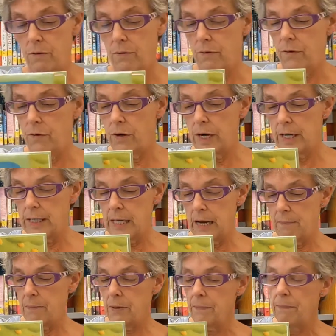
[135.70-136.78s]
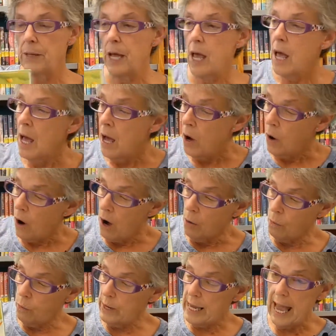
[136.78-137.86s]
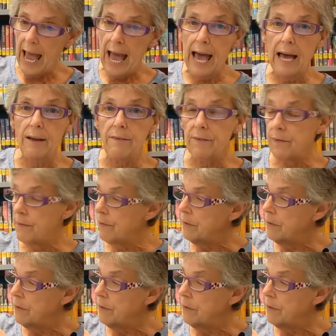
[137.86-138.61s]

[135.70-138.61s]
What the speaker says: for an example. We have